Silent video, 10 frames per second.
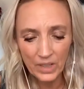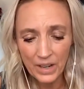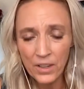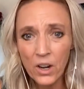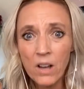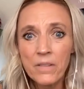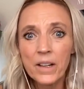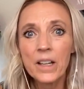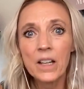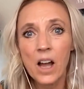They're all
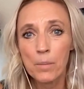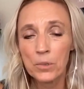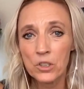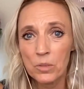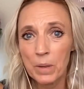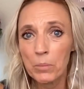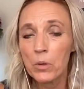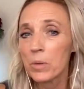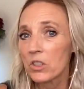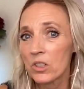very accomplished people,
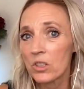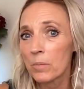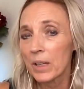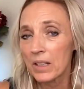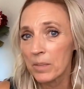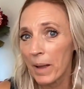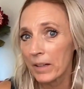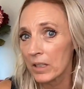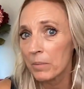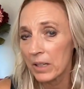which is to be
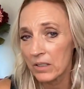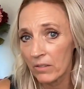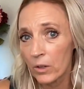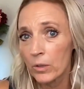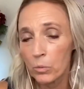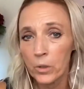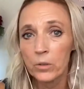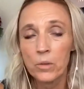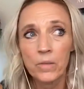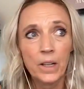expected because I've always worked
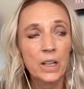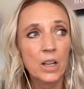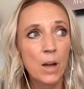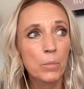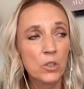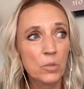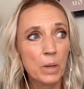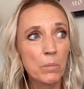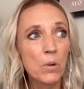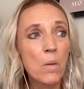with very accomplished
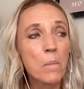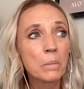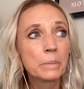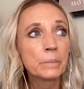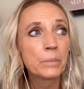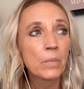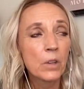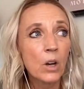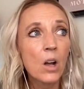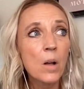people.
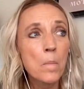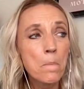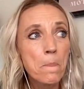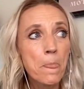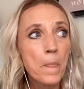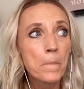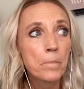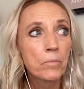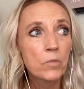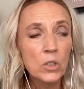They're all
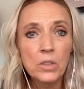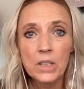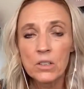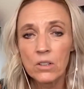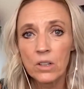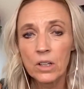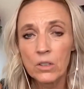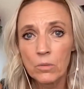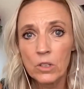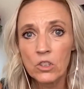tuned into their
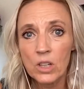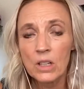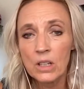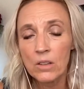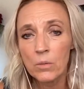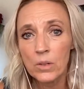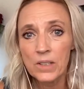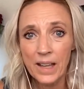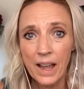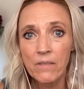intuition. In other words,
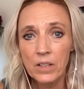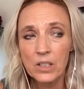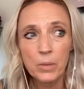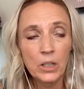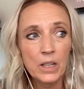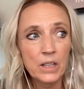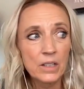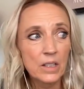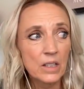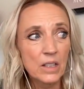they have
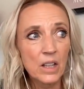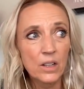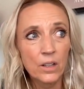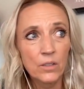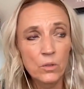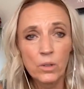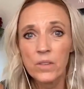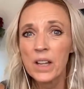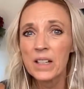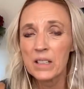experiences that are sort of
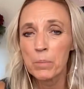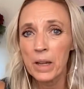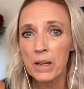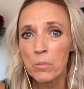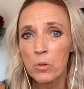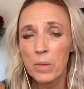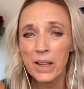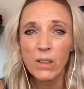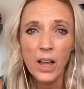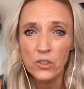unexplainable by
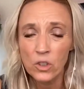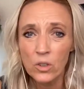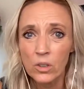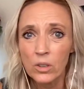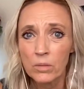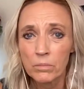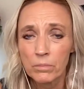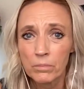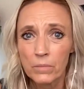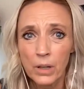logical
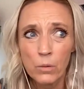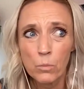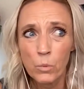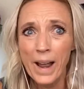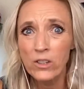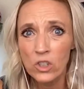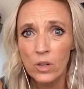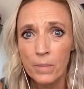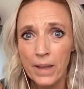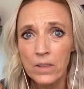and
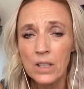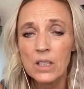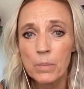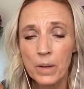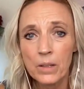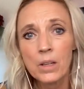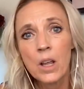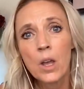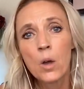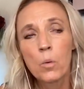rational methods, but
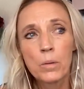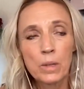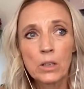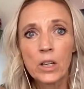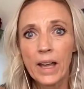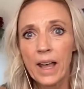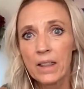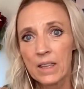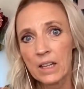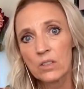when we look
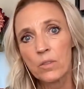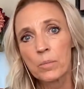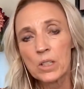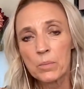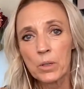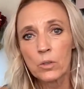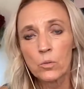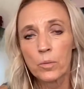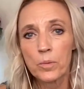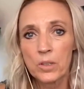at things from the
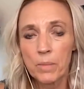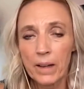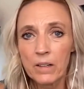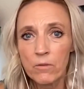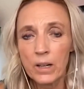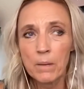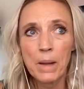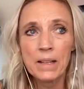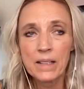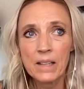spiritual perspective, we can
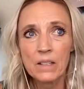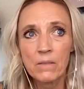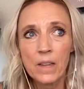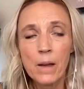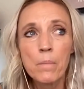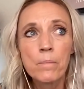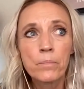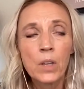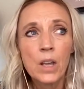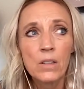make sense of them.
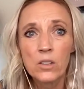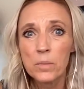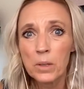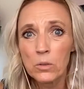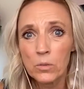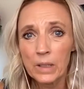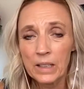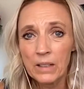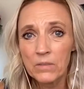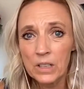They're spiritually
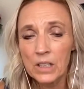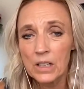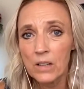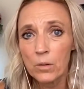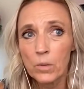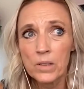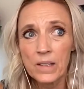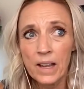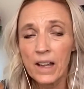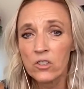gifted. In other words,
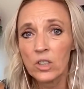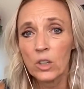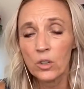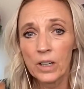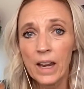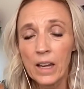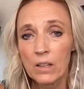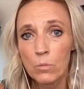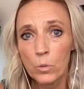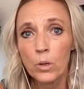they actually
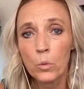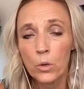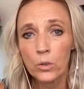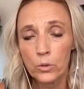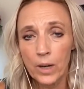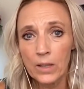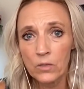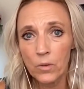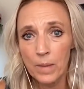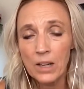create real world
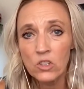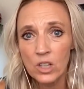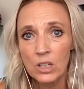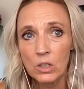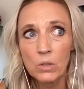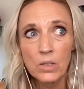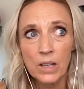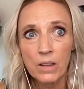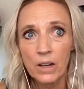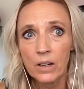transformation
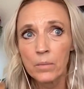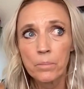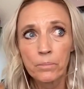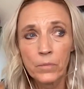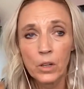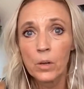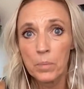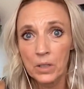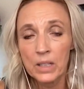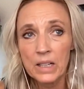using their, their
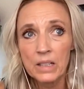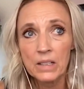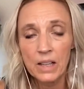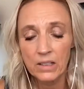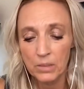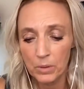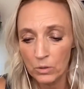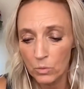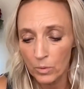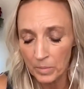abilities as
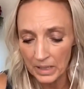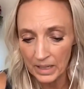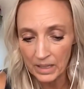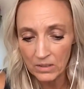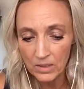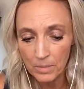spiritual beings.